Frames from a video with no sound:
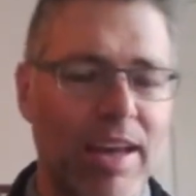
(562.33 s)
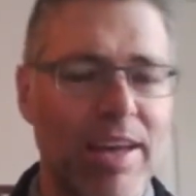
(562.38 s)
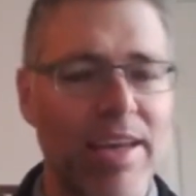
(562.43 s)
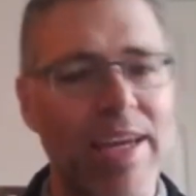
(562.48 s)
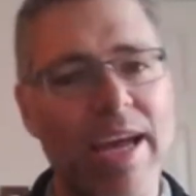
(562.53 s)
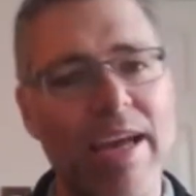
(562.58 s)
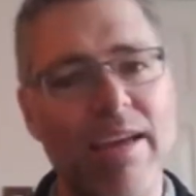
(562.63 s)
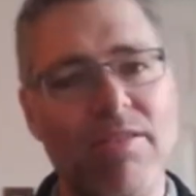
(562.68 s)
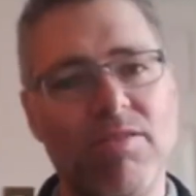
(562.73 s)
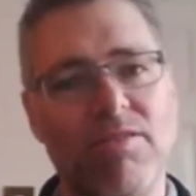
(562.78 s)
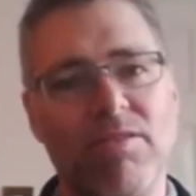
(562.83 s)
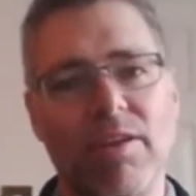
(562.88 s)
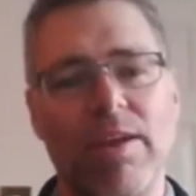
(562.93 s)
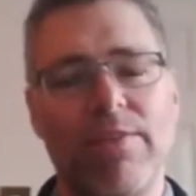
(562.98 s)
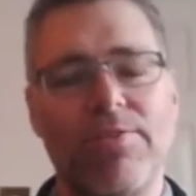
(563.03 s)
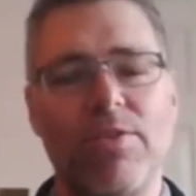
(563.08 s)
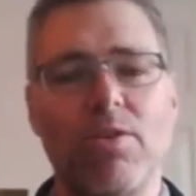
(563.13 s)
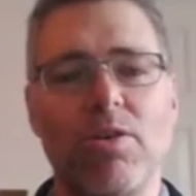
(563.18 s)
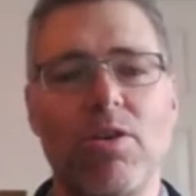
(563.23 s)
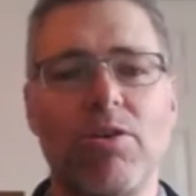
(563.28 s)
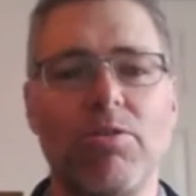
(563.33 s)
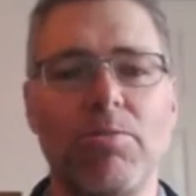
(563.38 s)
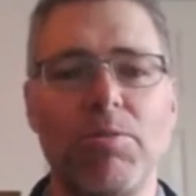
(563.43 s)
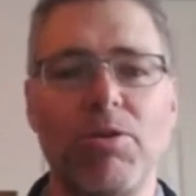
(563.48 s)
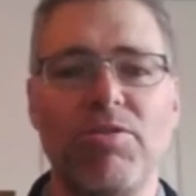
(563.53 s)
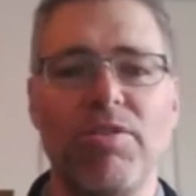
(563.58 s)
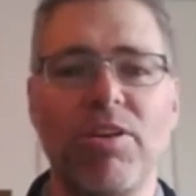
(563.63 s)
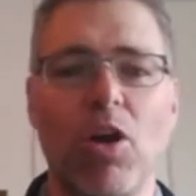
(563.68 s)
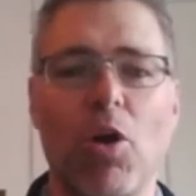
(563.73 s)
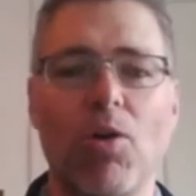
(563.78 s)
And yes, if you know the
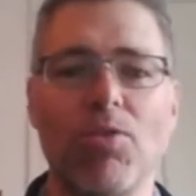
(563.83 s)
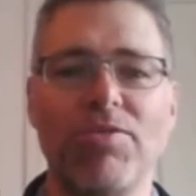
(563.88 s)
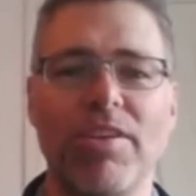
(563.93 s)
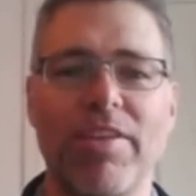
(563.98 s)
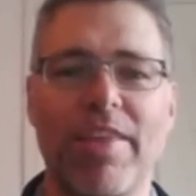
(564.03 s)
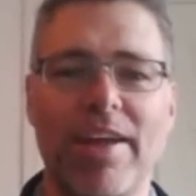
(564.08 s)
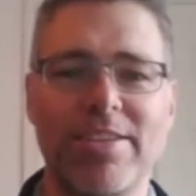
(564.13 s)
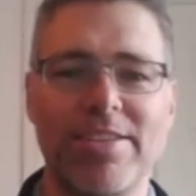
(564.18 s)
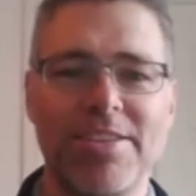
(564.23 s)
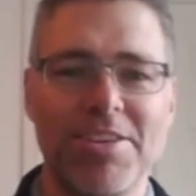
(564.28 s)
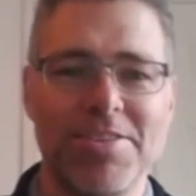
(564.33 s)
music, obviously that